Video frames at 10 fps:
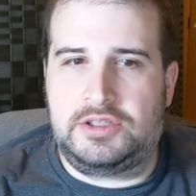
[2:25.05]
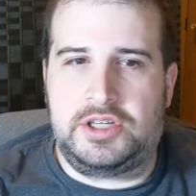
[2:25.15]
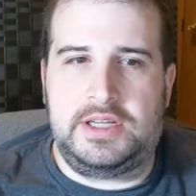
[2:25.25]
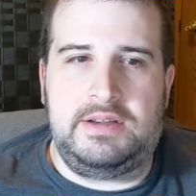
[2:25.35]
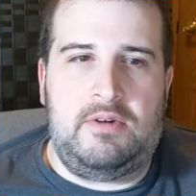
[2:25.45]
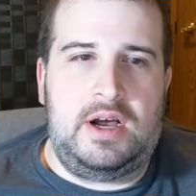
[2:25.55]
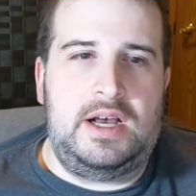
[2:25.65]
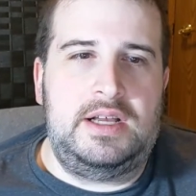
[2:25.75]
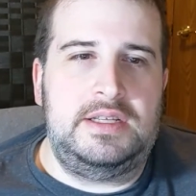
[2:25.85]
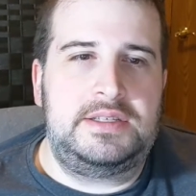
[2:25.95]
She
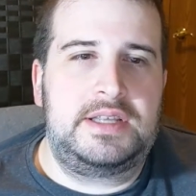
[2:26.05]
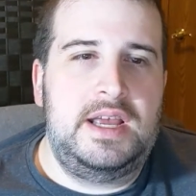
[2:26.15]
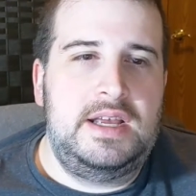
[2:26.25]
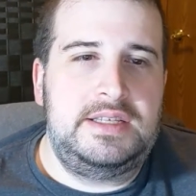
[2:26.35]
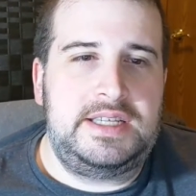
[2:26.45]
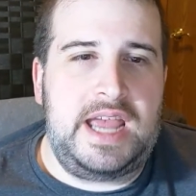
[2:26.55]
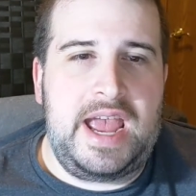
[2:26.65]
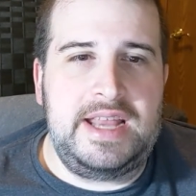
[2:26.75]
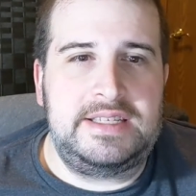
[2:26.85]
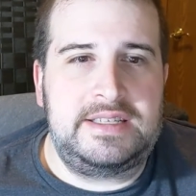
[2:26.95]
was
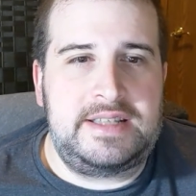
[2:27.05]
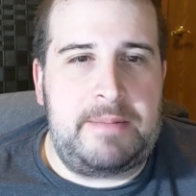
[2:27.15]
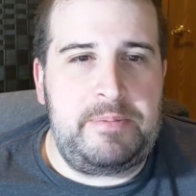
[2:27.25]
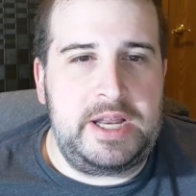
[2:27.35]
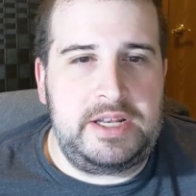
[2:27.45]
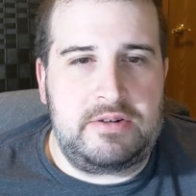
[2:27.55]
CIA's Deputy